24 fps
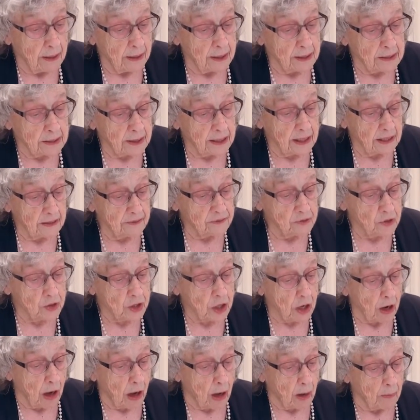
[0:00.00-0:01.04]
in the gift
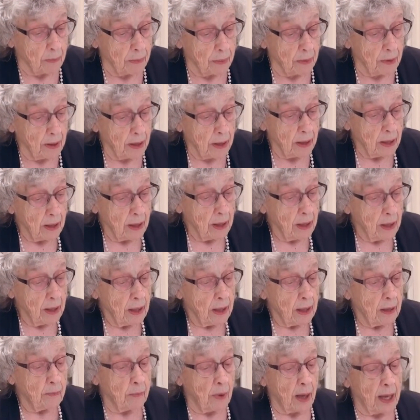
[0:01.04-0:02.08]
shop.
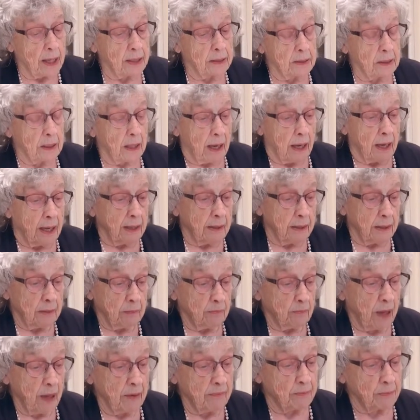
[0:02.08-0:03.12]
But
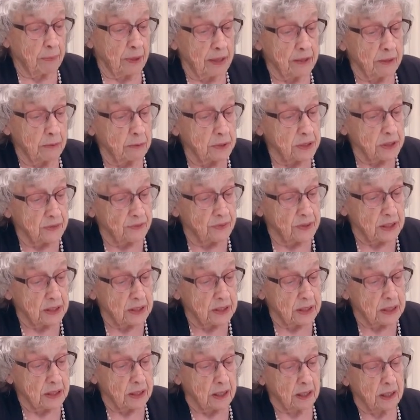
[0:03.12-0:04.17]
my brother was
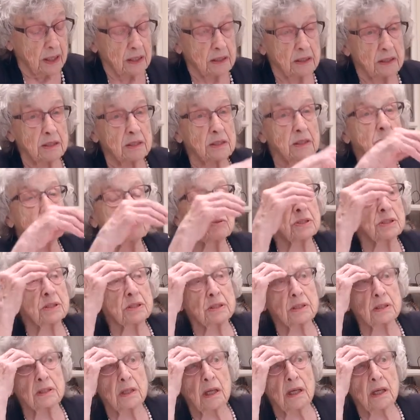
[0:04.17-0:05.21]
visiting, and this was